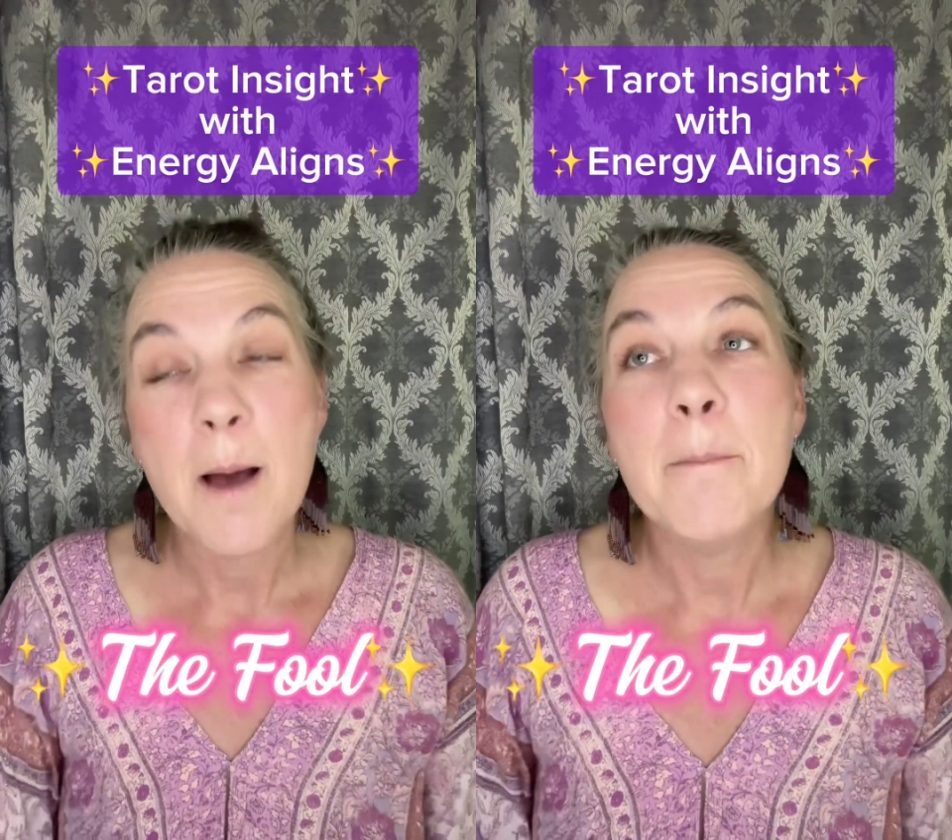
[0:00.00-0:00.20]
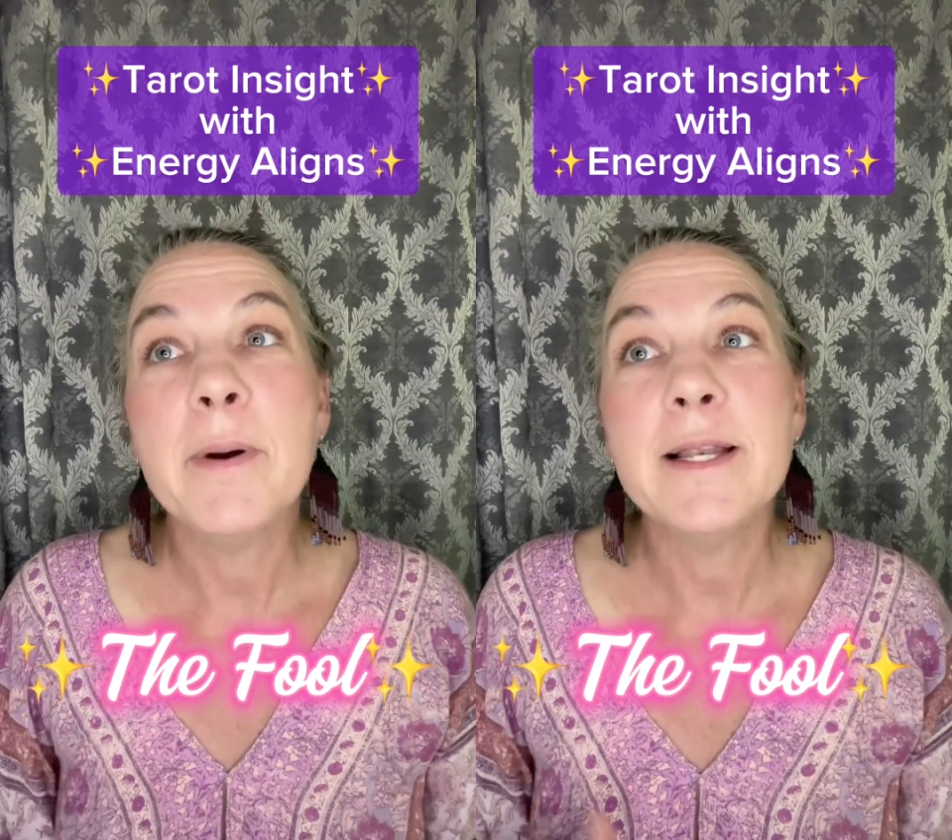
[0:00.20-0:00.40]

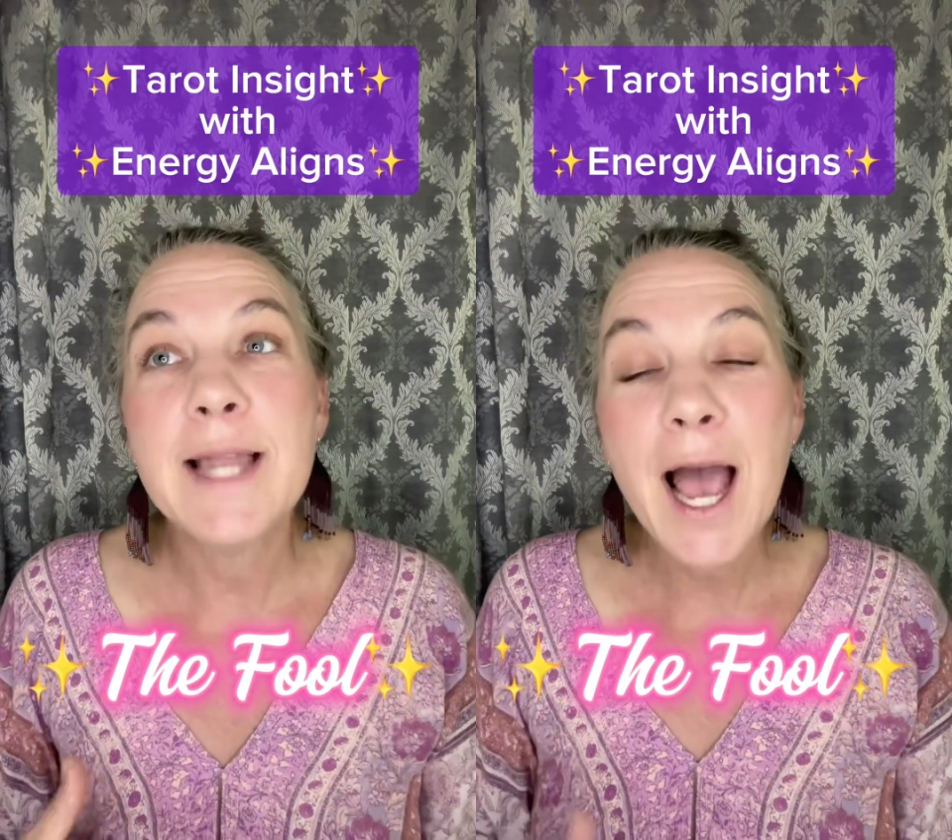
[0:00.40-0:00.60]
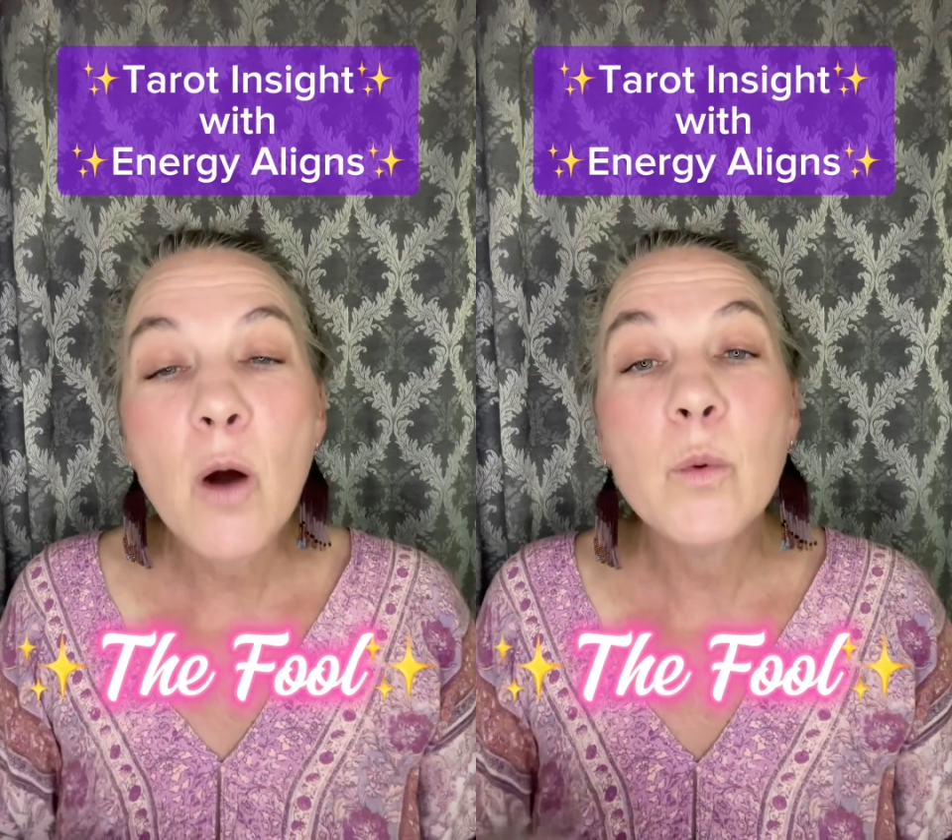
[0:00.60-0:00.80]
but
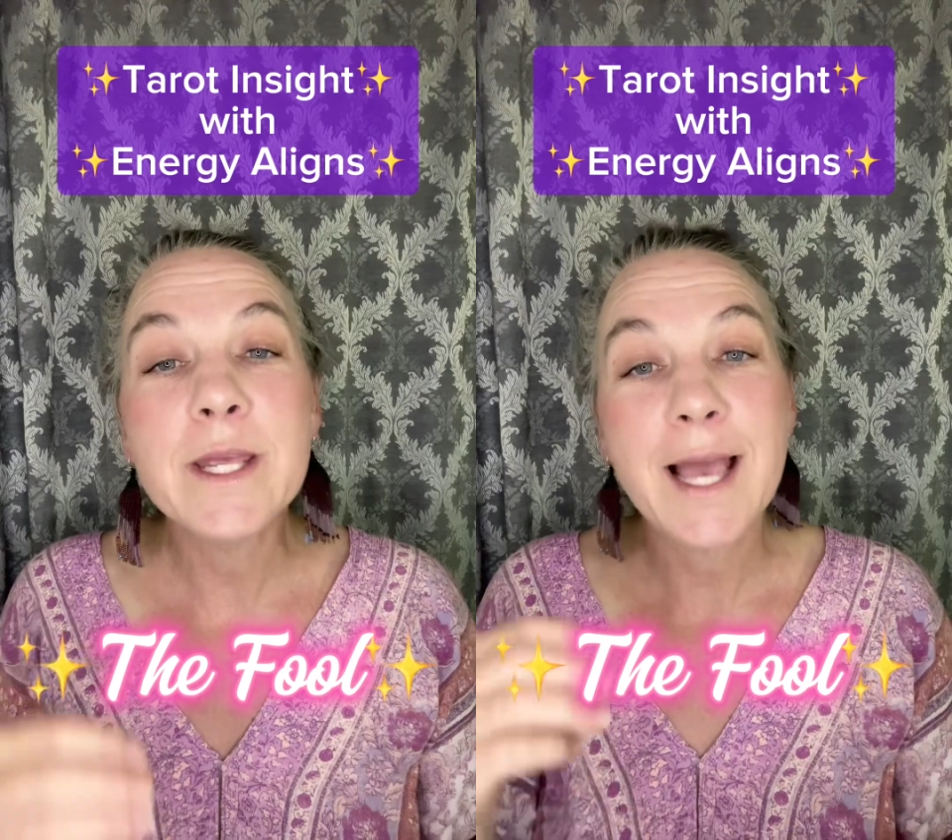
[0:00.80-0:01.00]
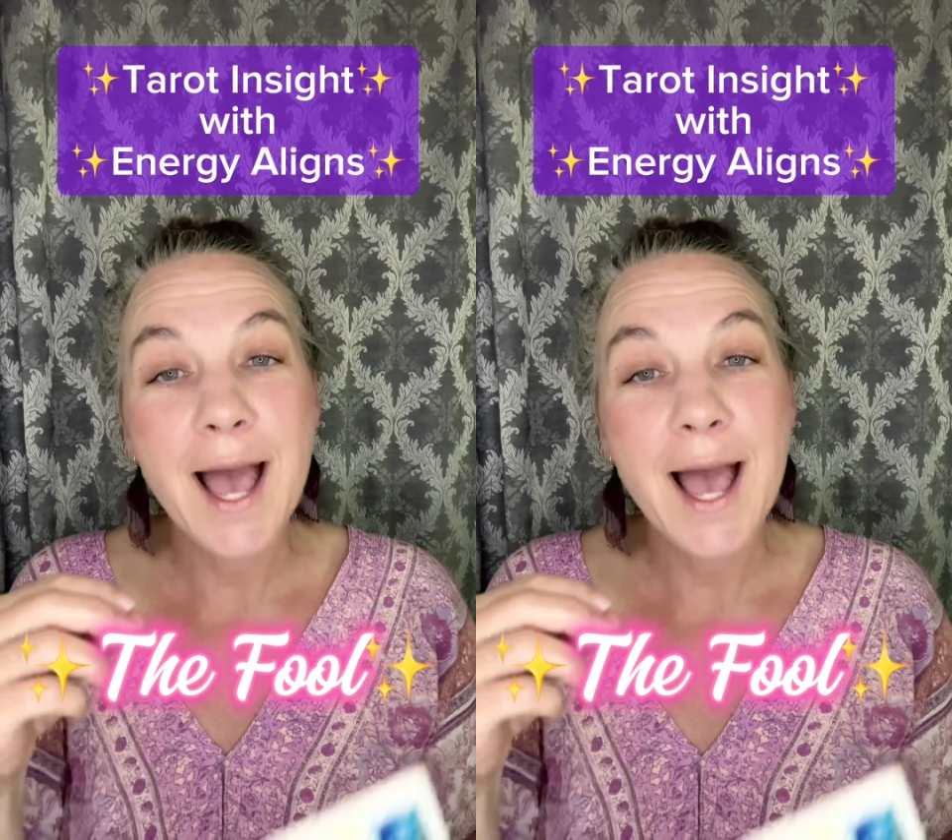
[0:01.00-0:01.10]
now we